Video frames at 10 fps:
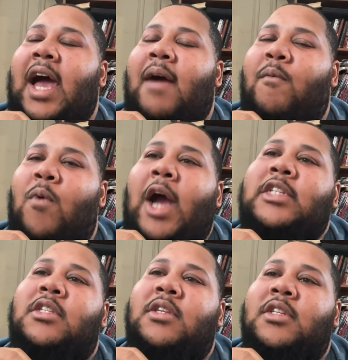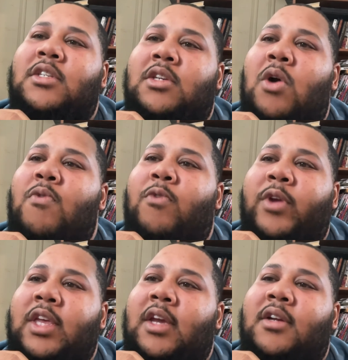watched this show for
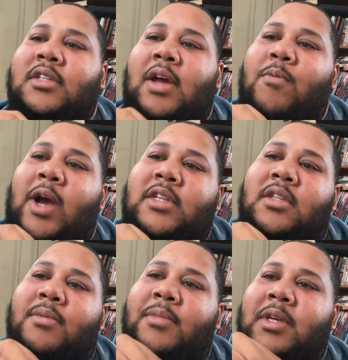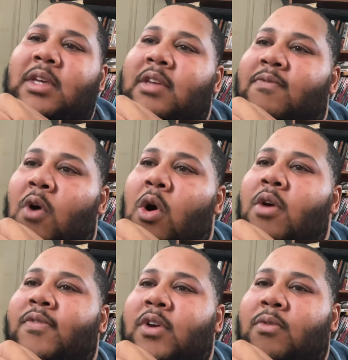years, and I watched him
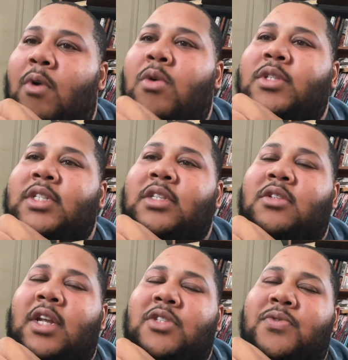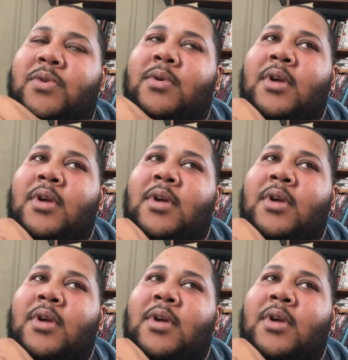evolve and grow as an intellectual,